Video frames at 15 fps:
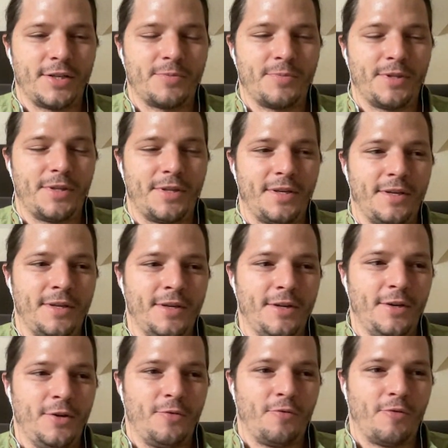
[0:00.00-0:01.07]
but the
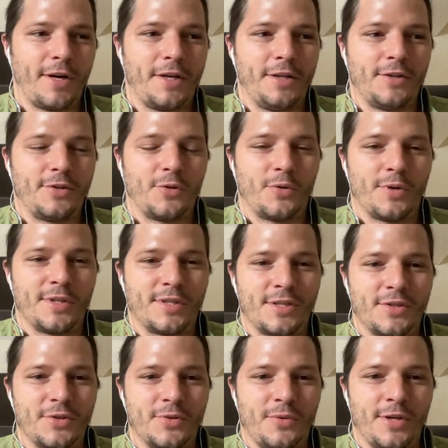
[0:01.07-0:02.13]
regulatory
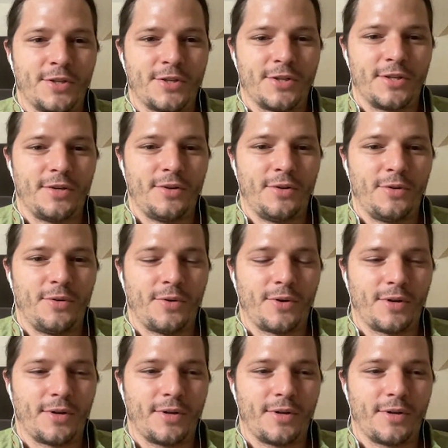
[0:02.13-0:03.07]
situation in New York